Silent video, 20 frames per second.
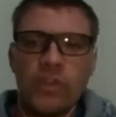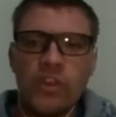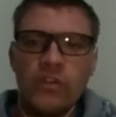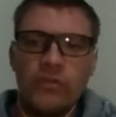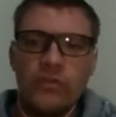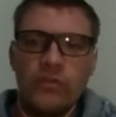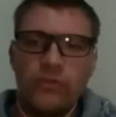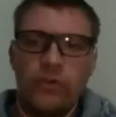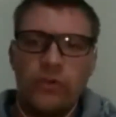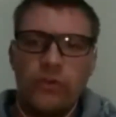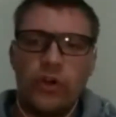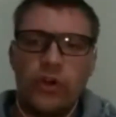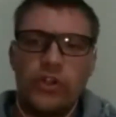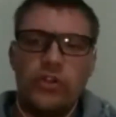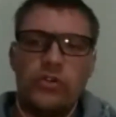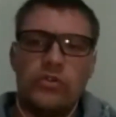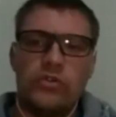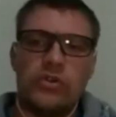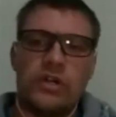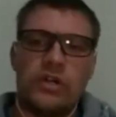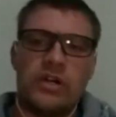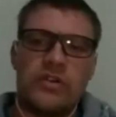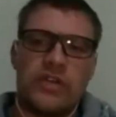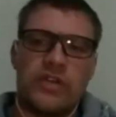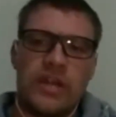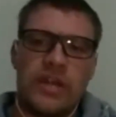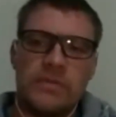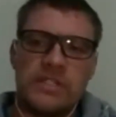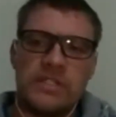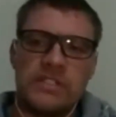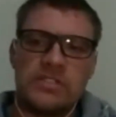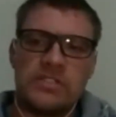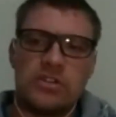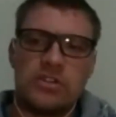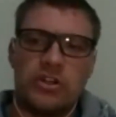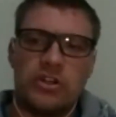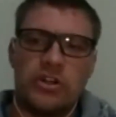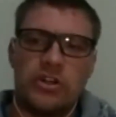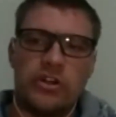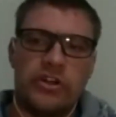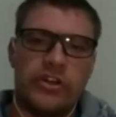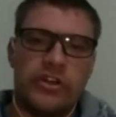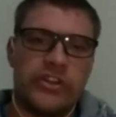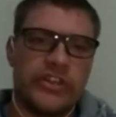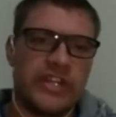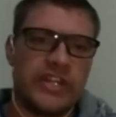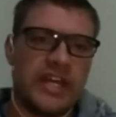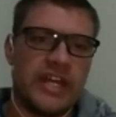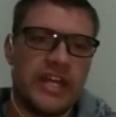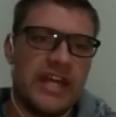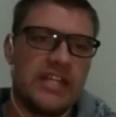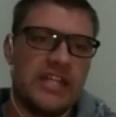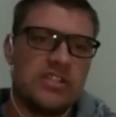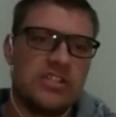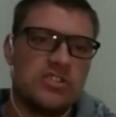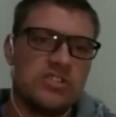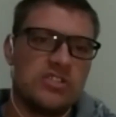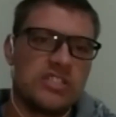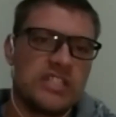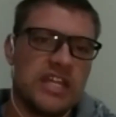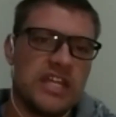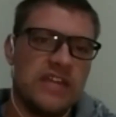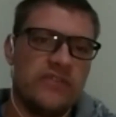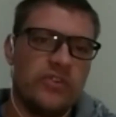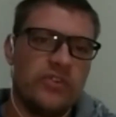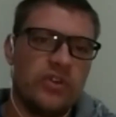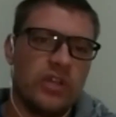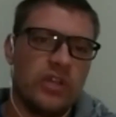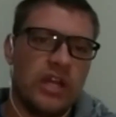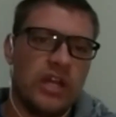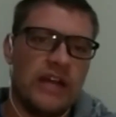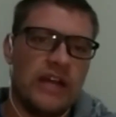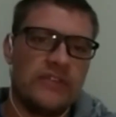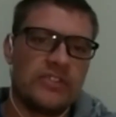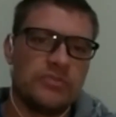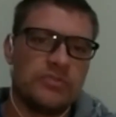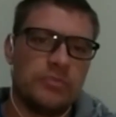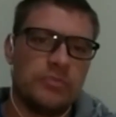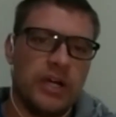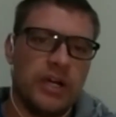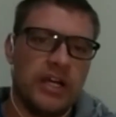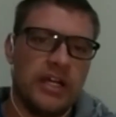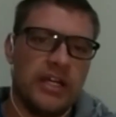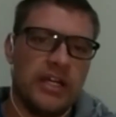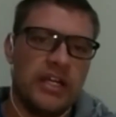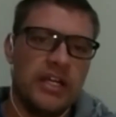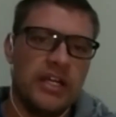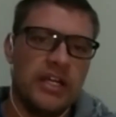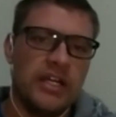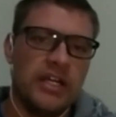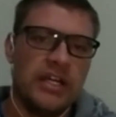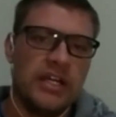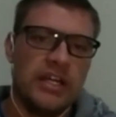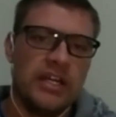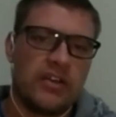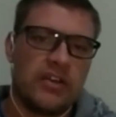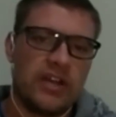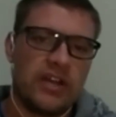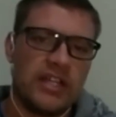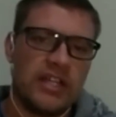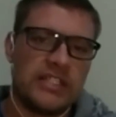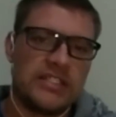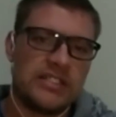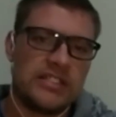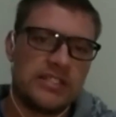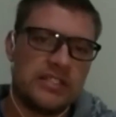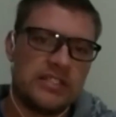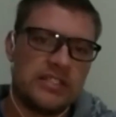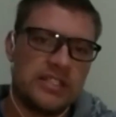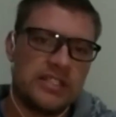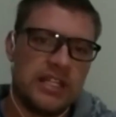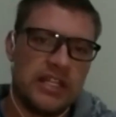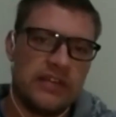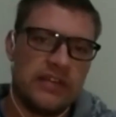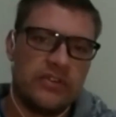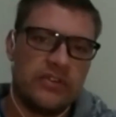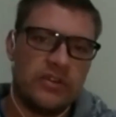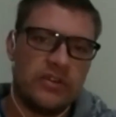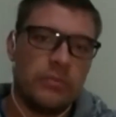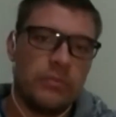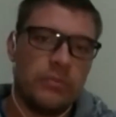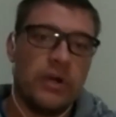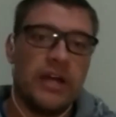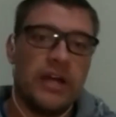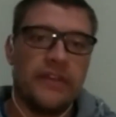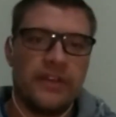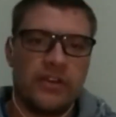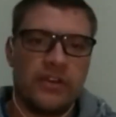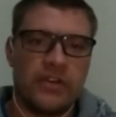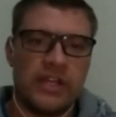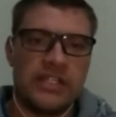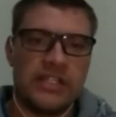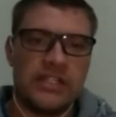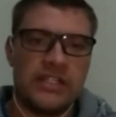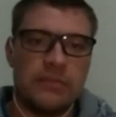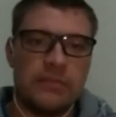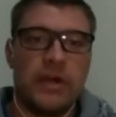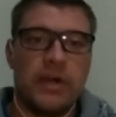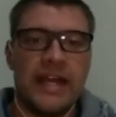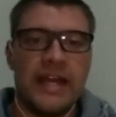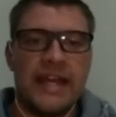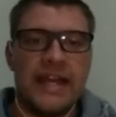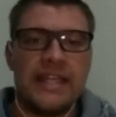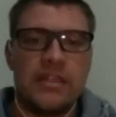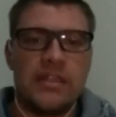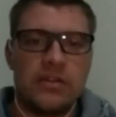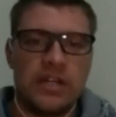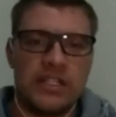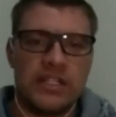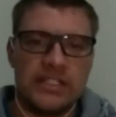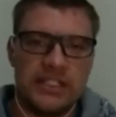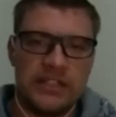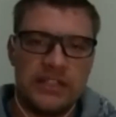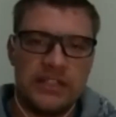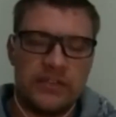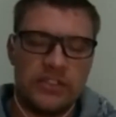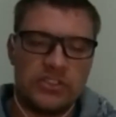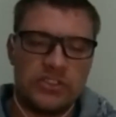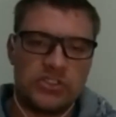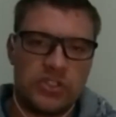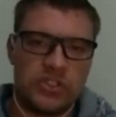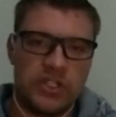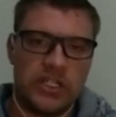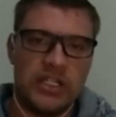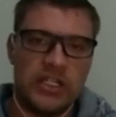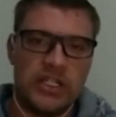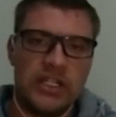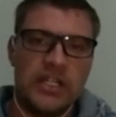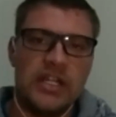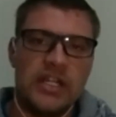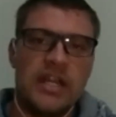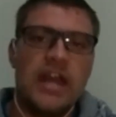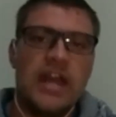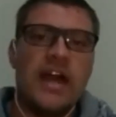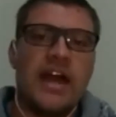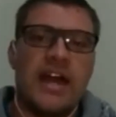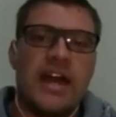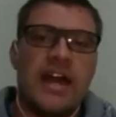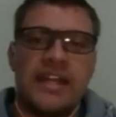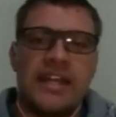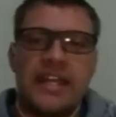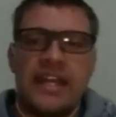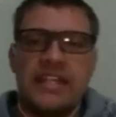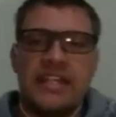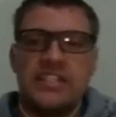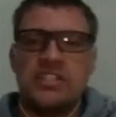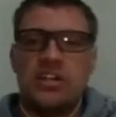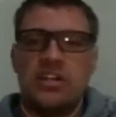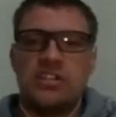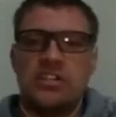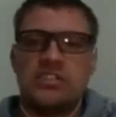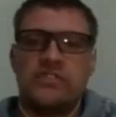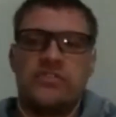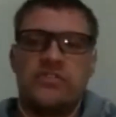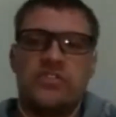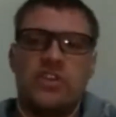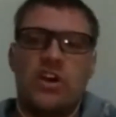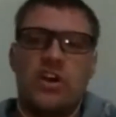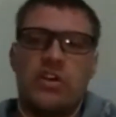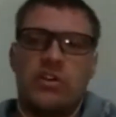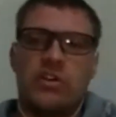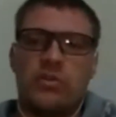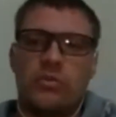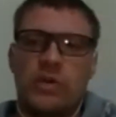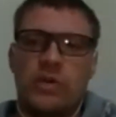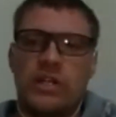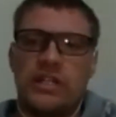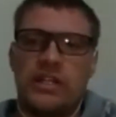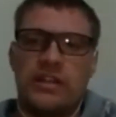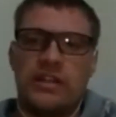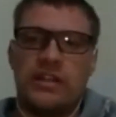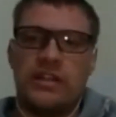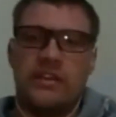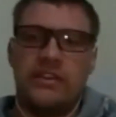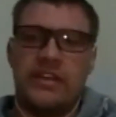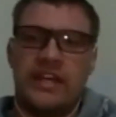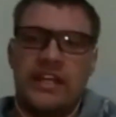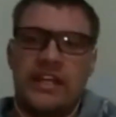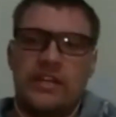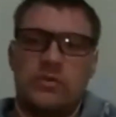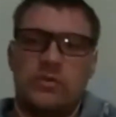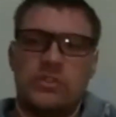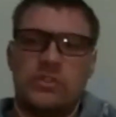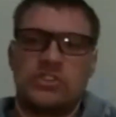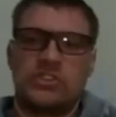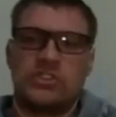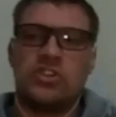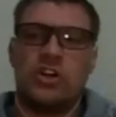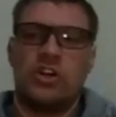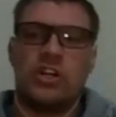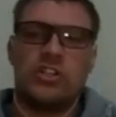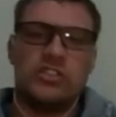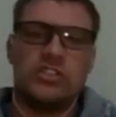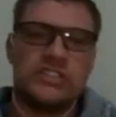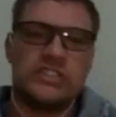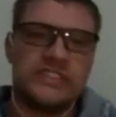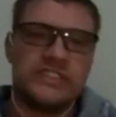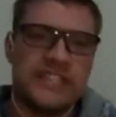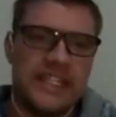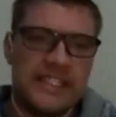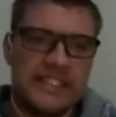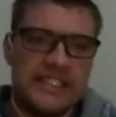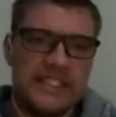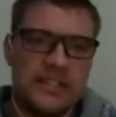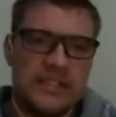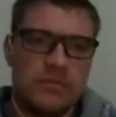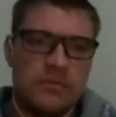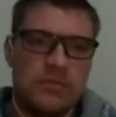for you a remnant on earth and to save your lives by great deliver by the great by a great deliverance sorry and again joseph knowing what that it was god who sent him